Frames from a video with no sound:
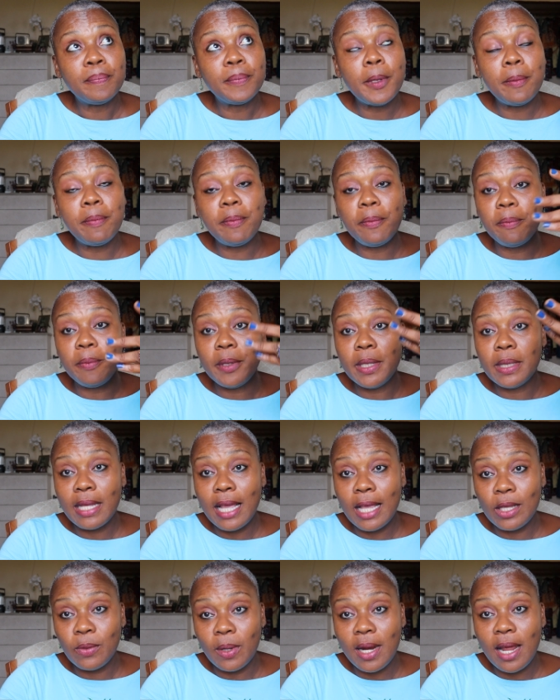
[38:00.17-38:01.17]
But
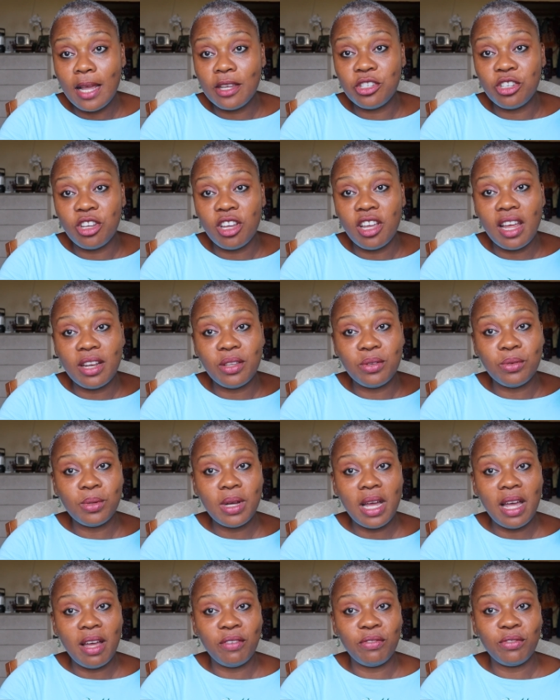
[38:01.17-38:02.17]
besides what I share, I do
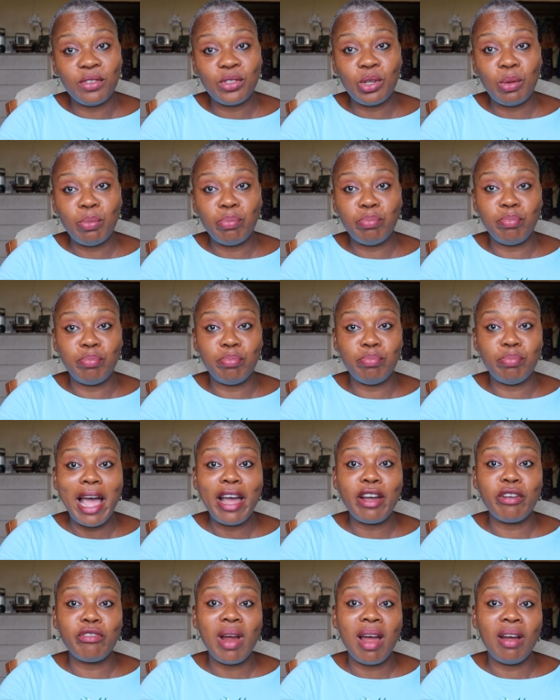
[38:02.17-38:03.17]
have some
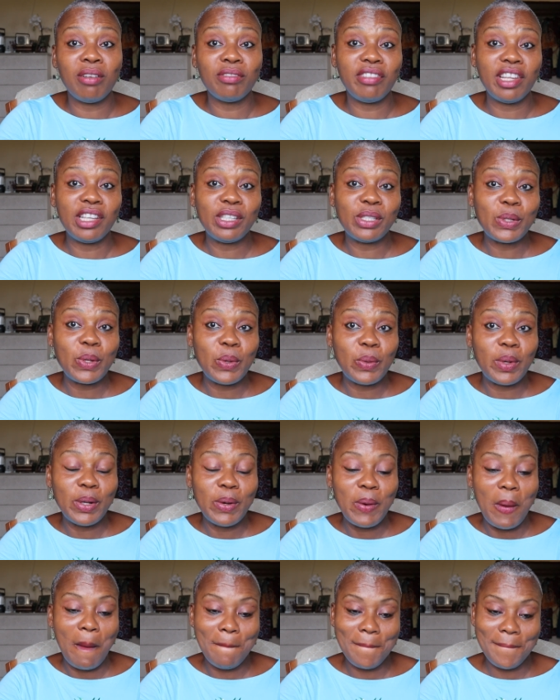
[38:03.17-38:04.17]
background things going on.